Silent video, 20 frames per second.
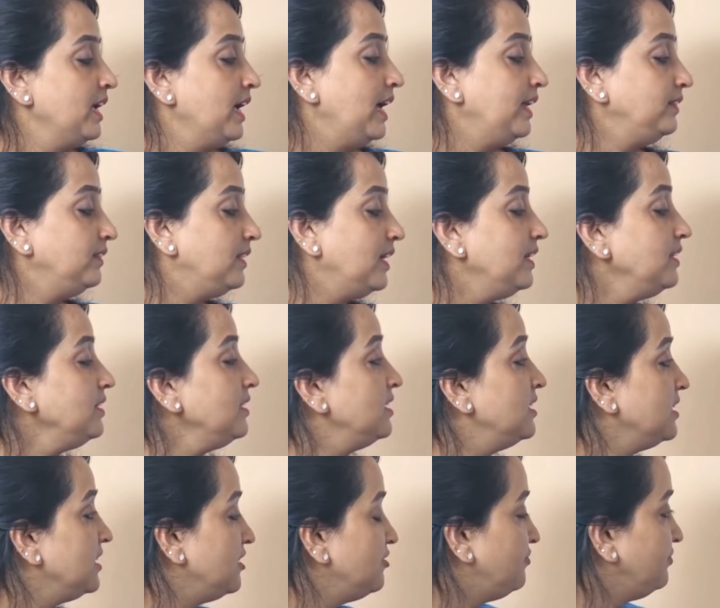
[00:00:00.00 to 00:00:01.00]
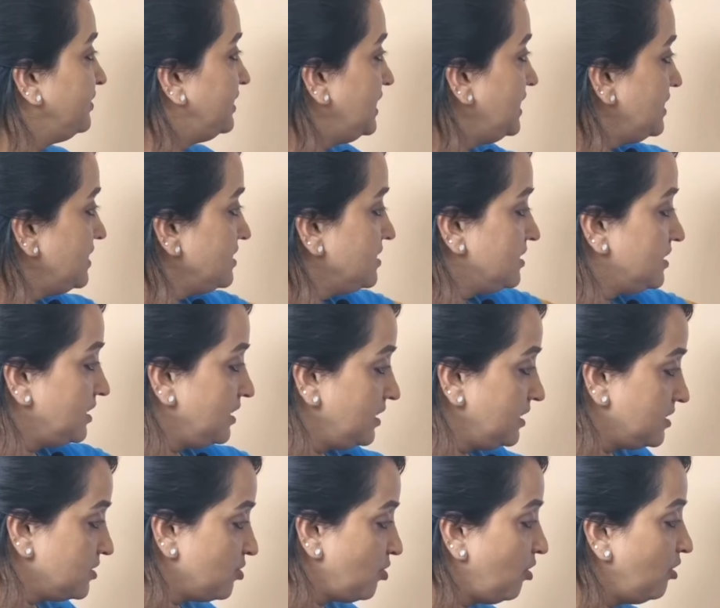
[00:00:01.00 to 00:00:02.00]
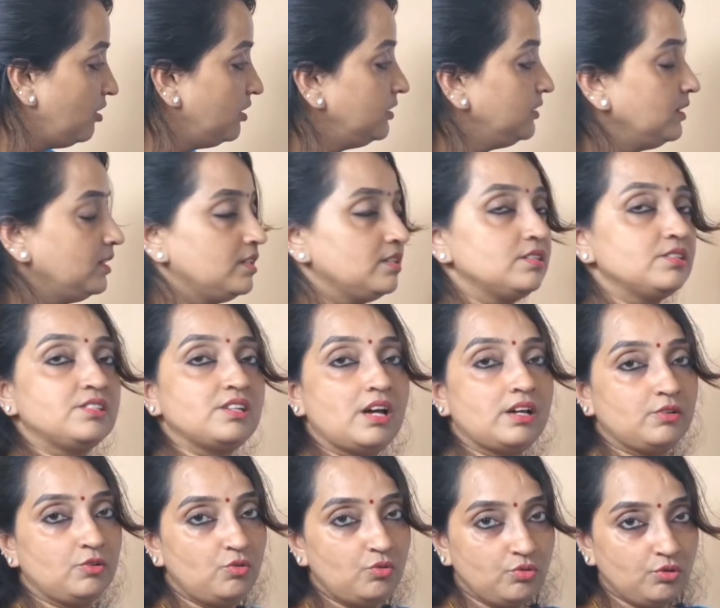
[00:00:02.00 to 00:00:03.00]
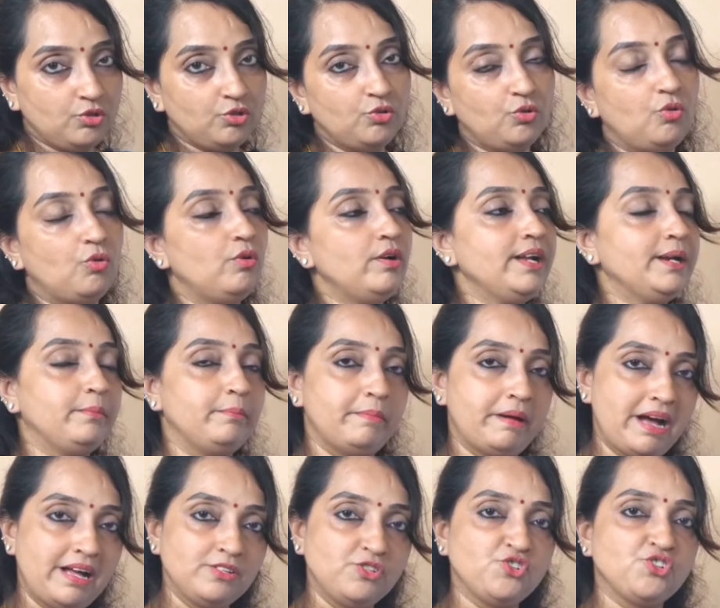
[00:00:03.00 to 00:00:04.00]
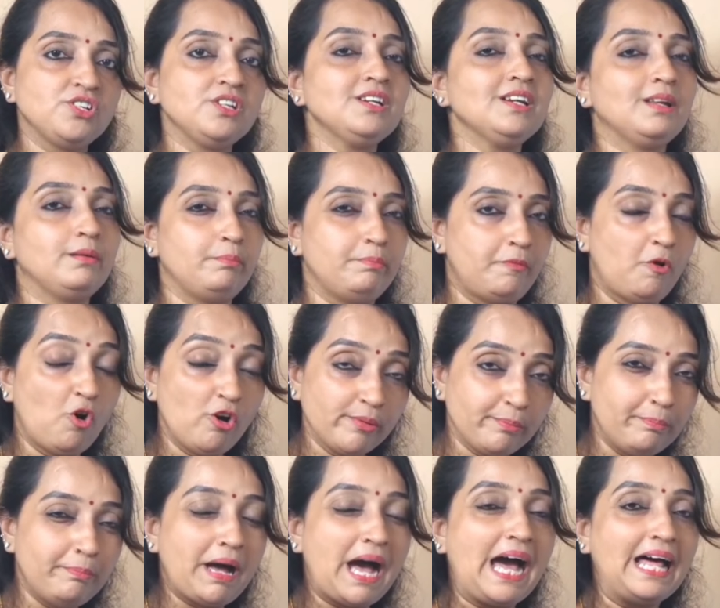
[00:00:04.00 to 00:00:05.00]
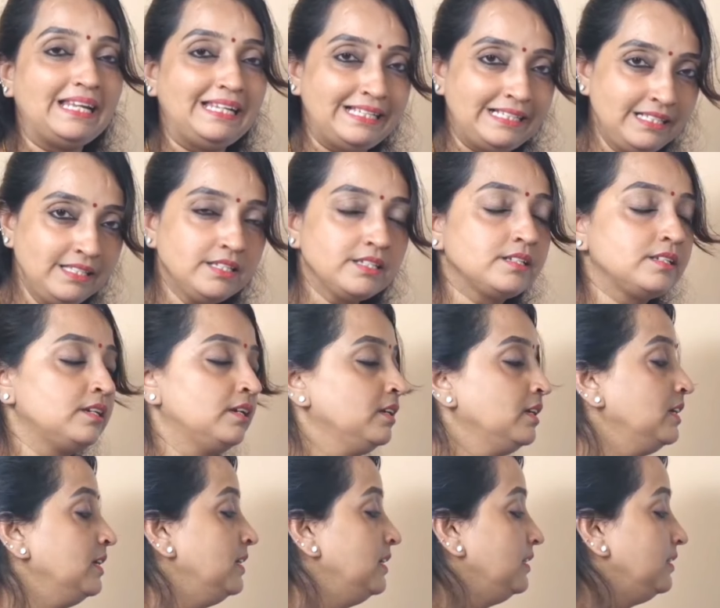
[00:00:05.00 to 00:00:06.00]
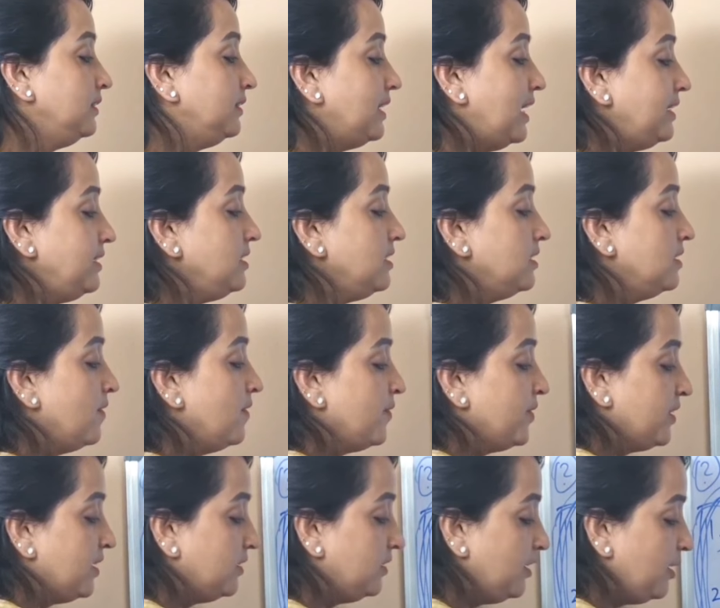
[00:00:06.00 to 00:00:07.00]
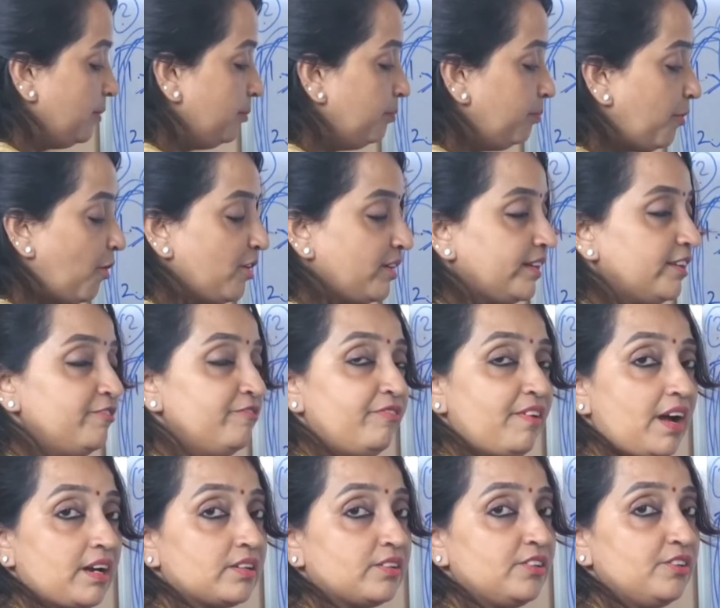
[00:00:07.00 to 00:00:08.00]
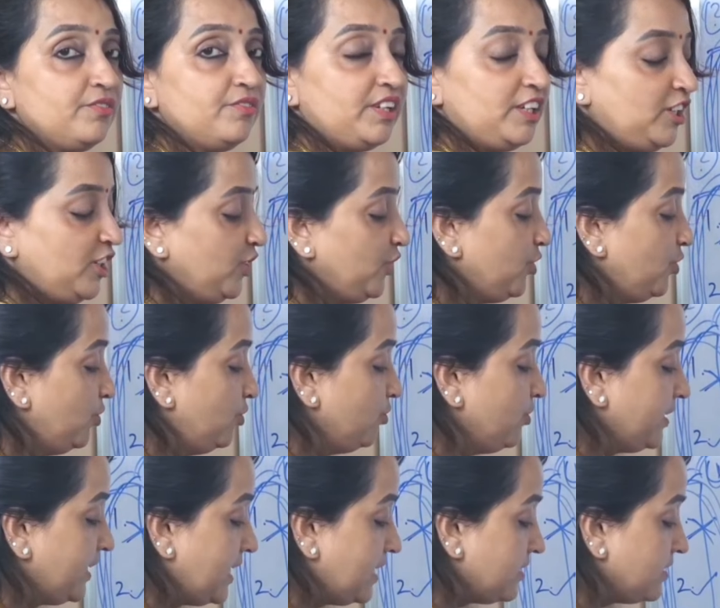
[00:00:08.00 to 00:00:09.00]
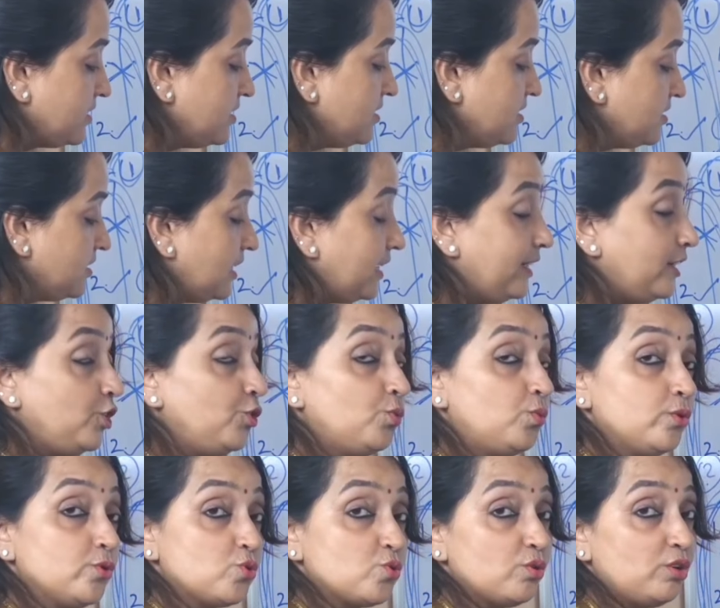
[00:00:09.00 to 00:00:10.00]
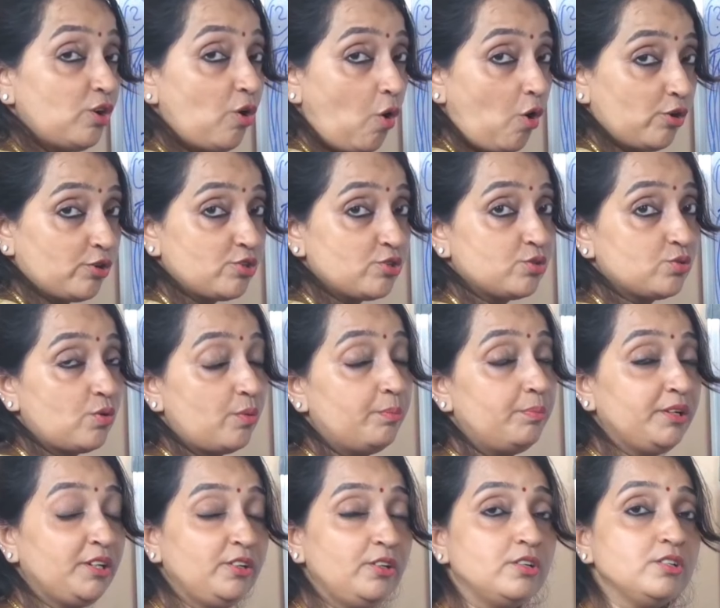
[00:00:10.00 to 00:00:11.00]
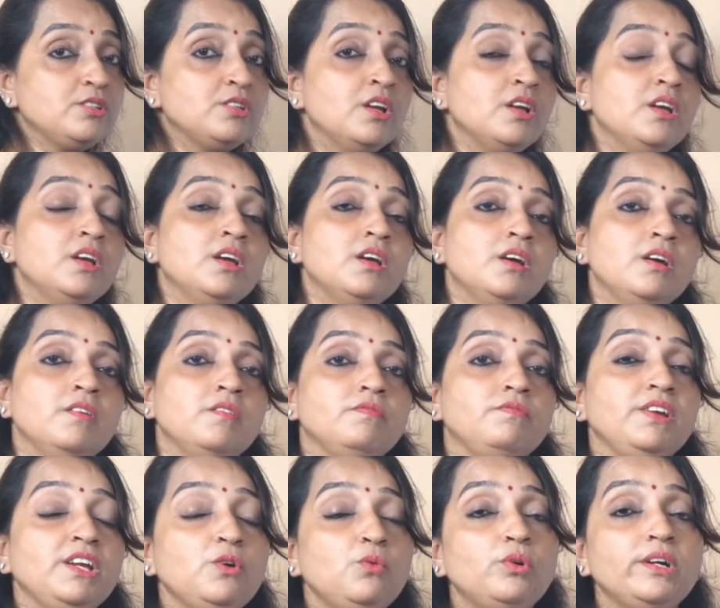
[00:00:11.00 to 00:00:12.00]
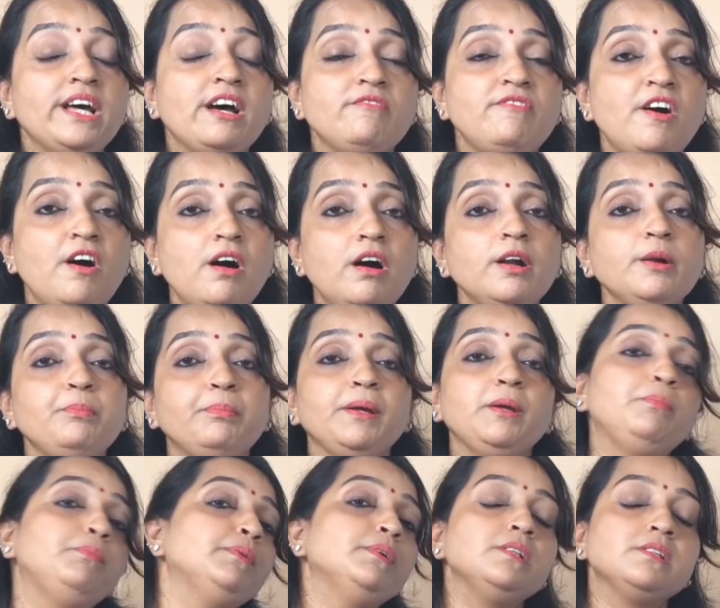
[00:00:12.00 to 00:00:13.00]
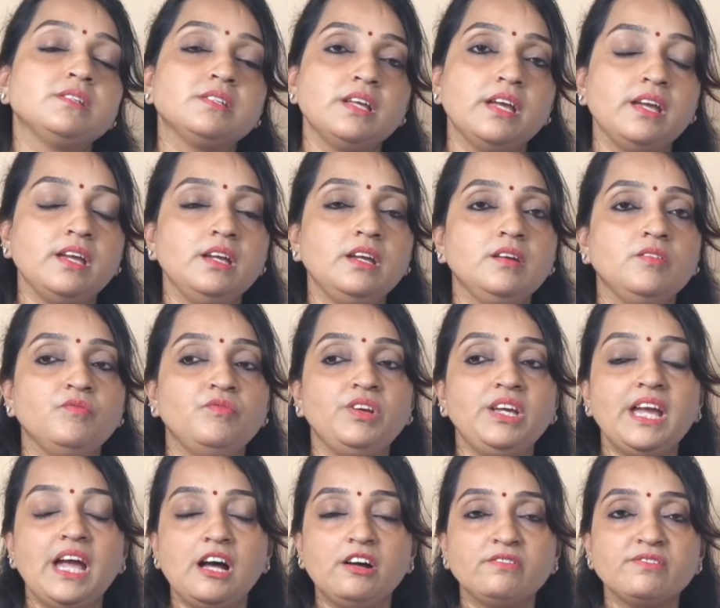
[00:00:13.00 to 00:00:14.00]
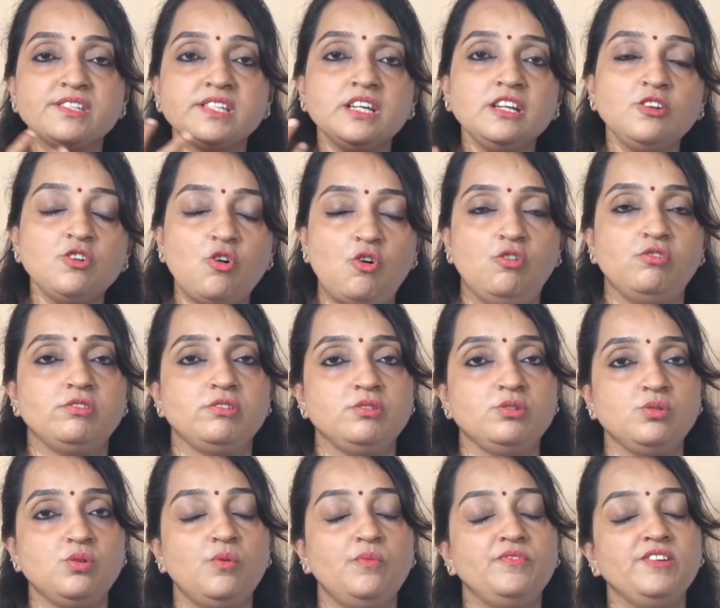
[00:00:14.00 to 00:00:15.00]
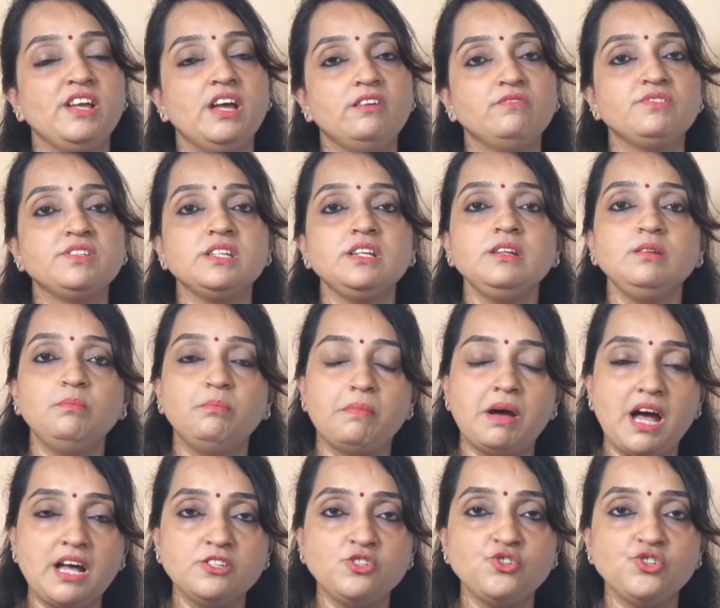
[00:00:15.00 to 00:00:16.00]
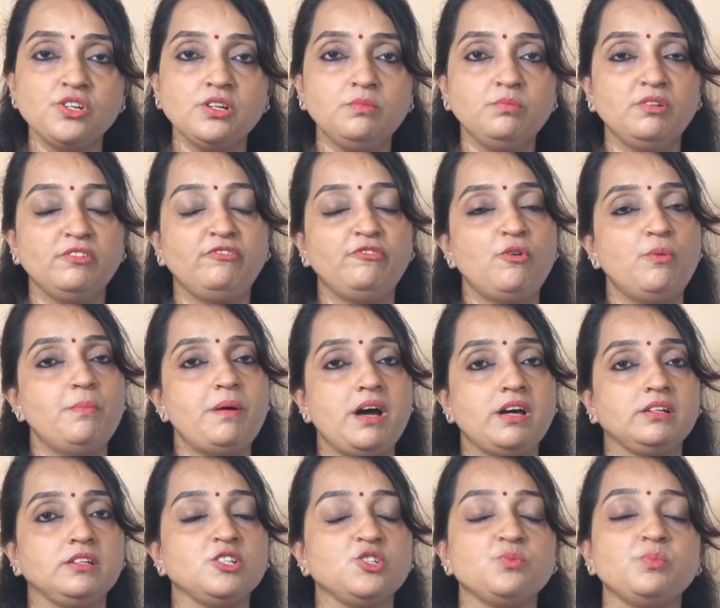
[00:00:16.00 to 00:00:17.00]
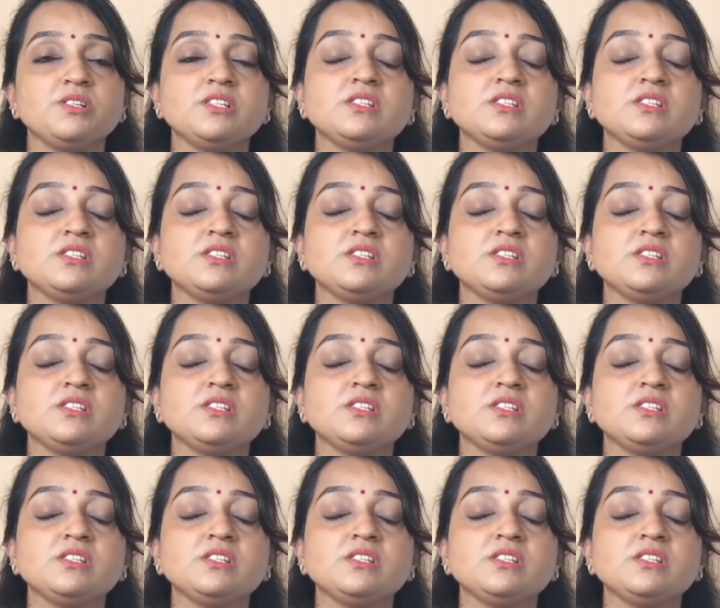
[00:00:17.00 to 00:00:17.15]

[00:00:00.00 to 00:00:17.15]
And then if these things, all things are good to go and matching and or balanced, then the important factor we need to look at is the individual horoscope, because we would have heard people saying we have seen horoscope, we have seen matching before marriage, but